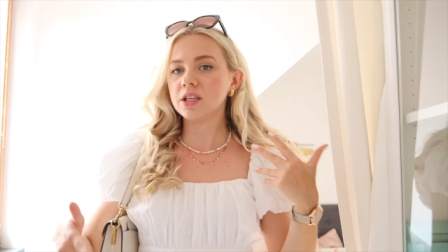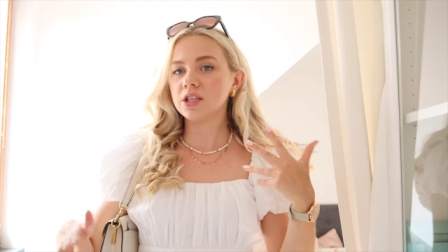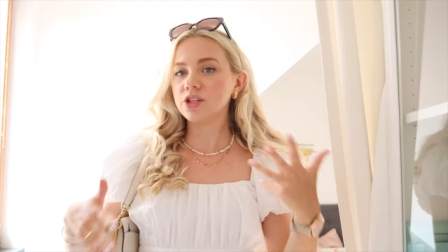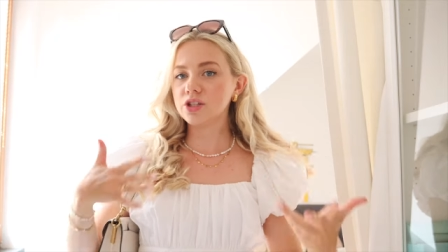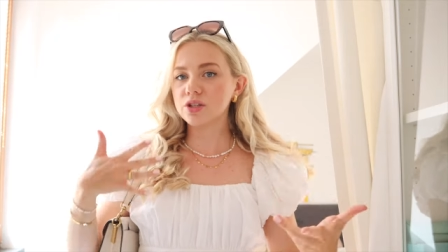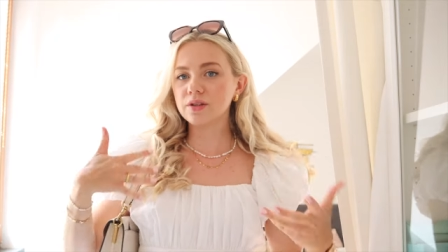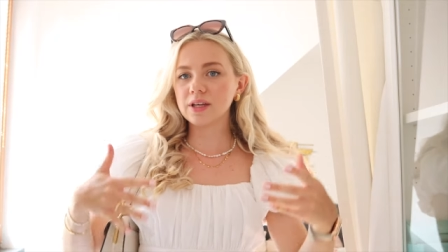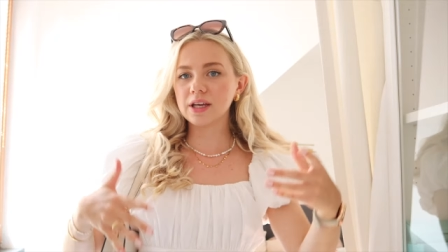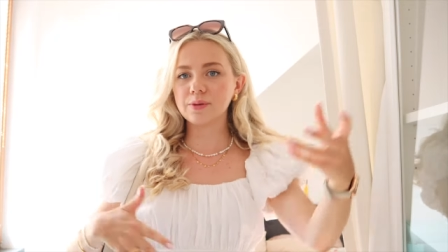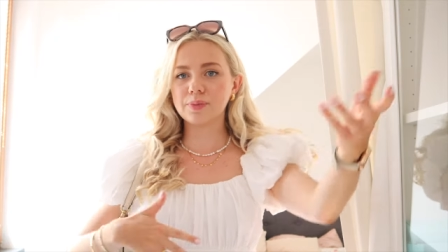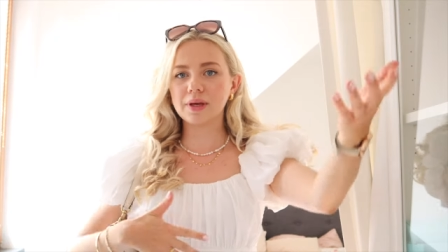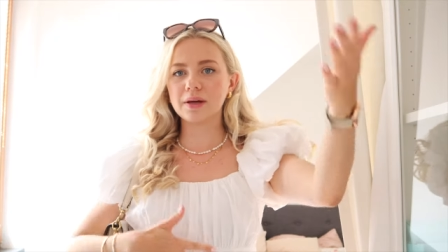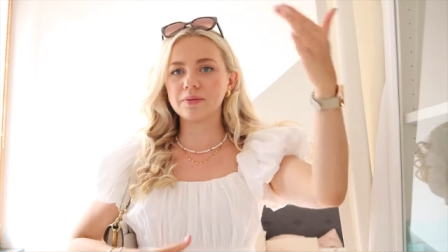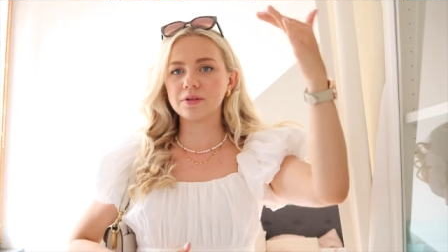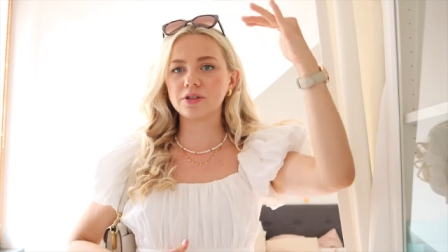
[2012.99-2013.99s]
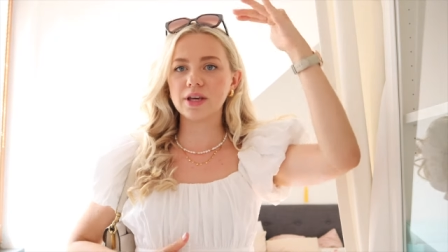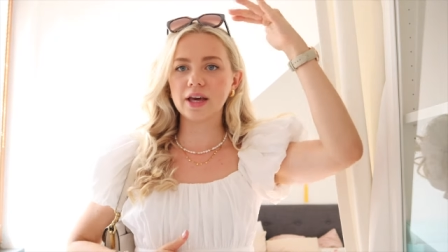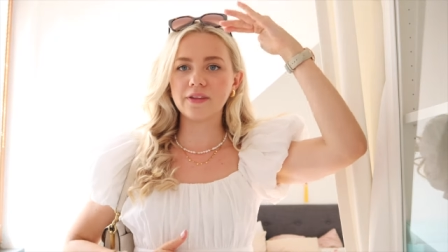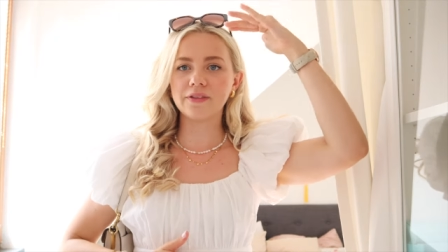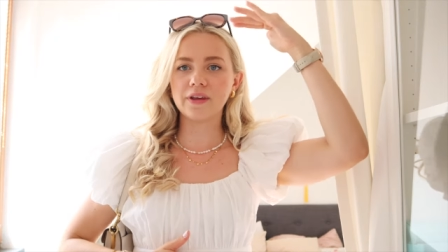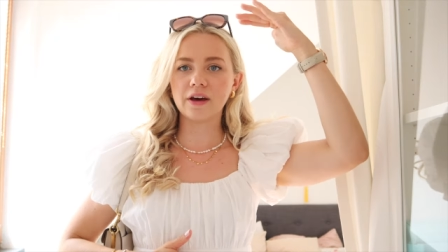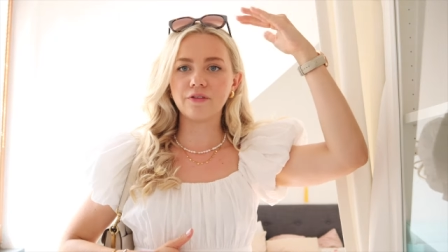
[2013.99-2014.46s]
Usually I'd be able to
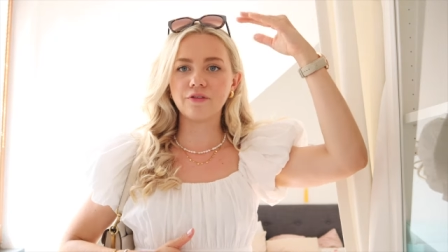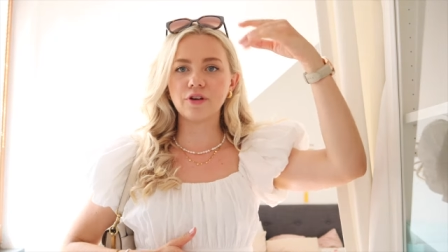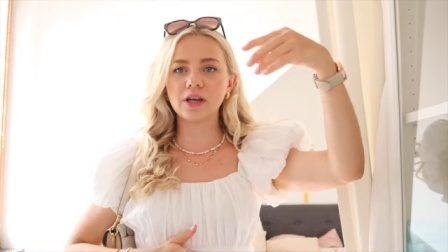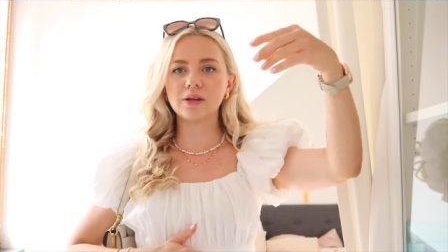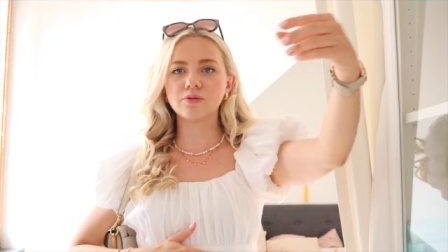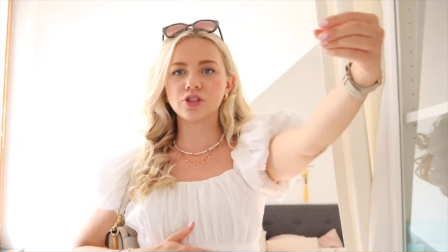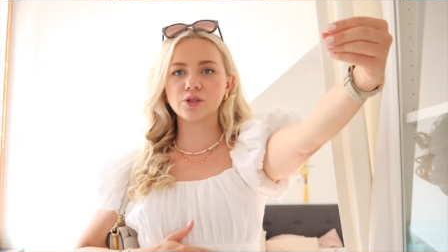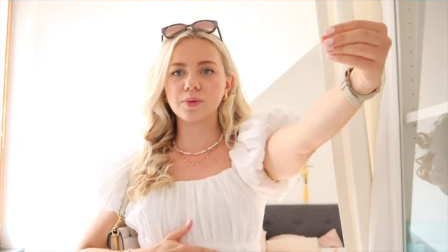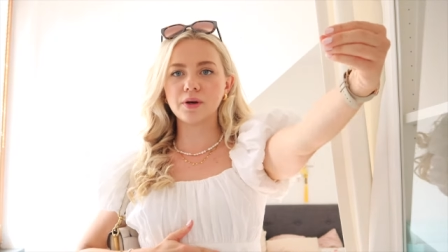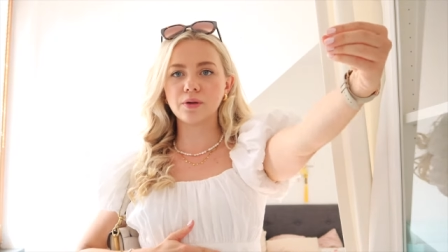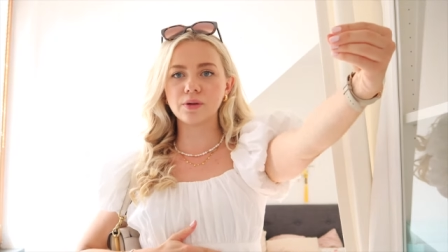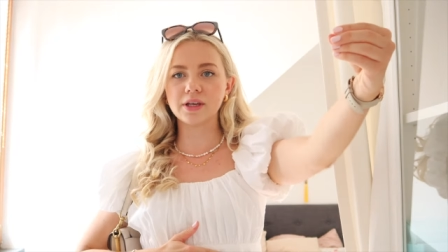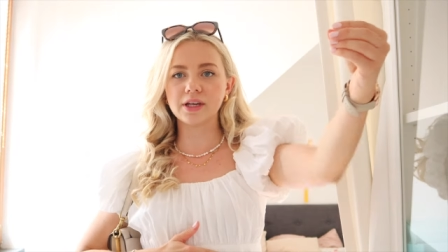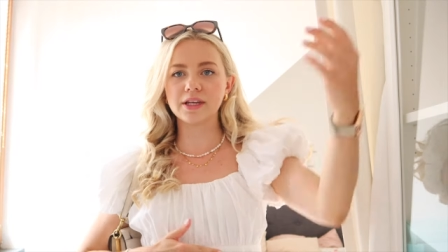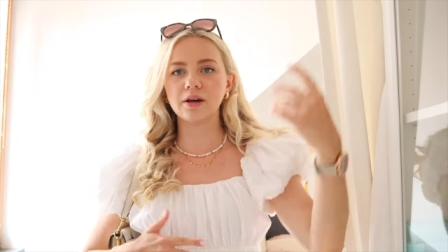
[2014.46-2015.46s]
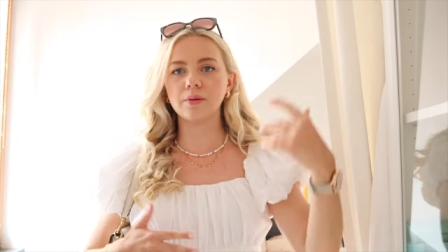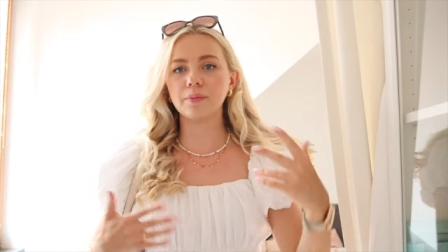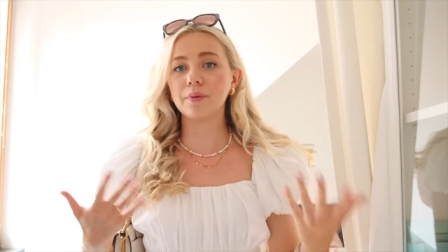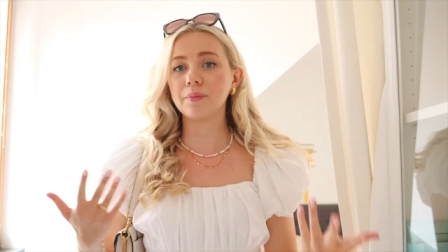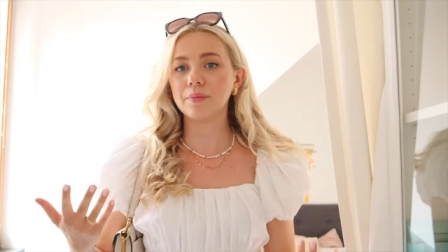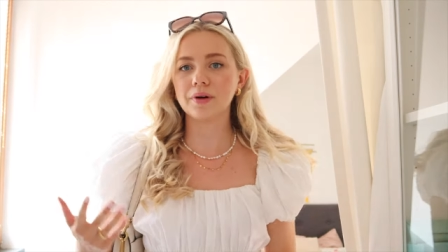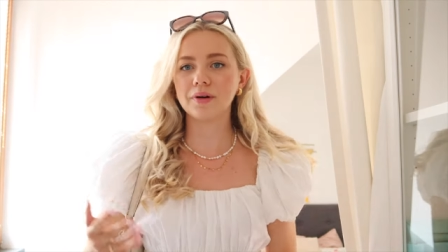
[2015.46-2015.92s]
get that frame just by holding it
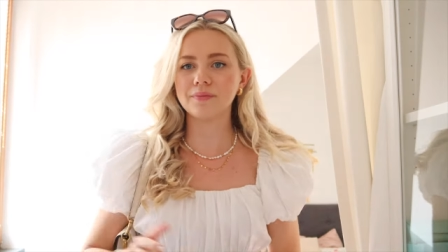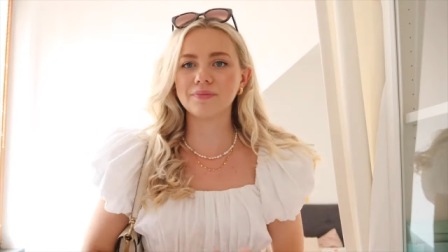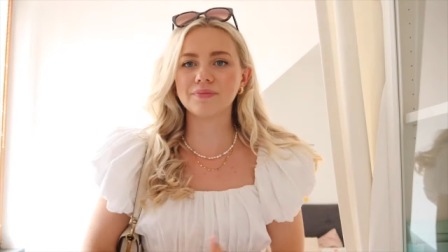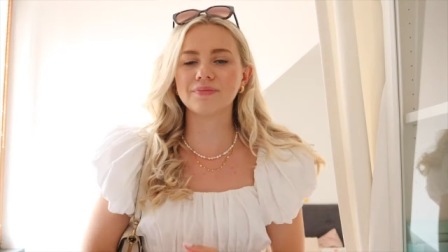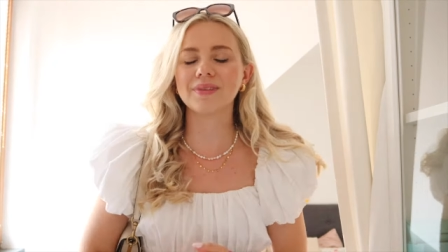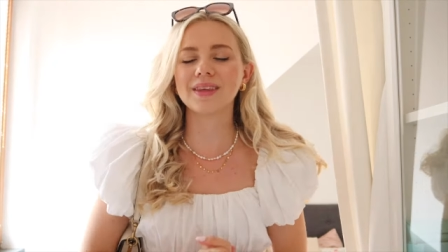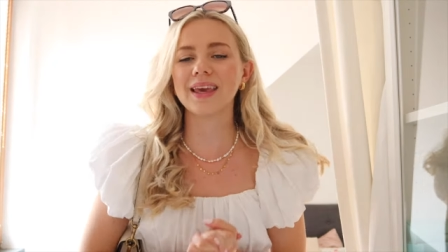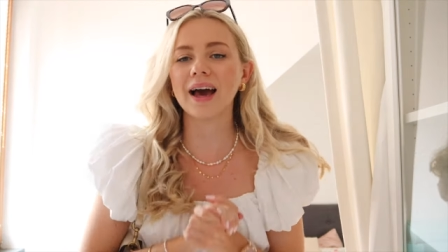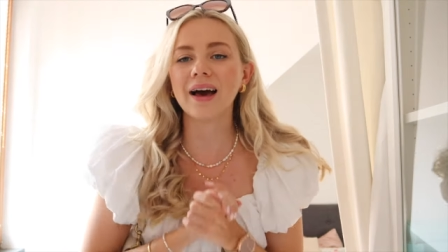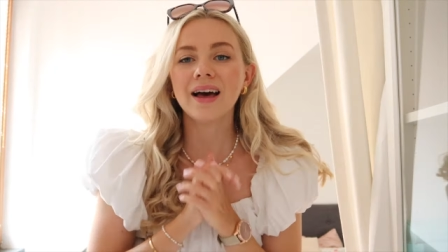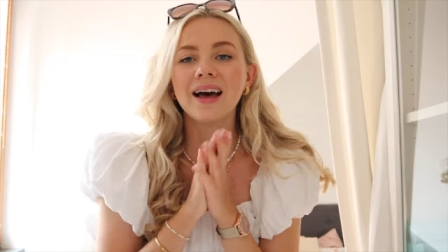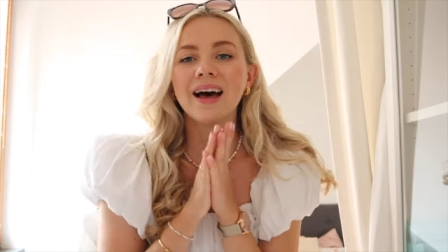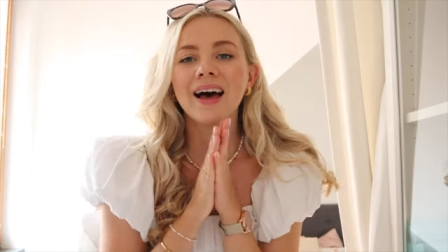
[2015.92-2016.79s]
up, but yeah.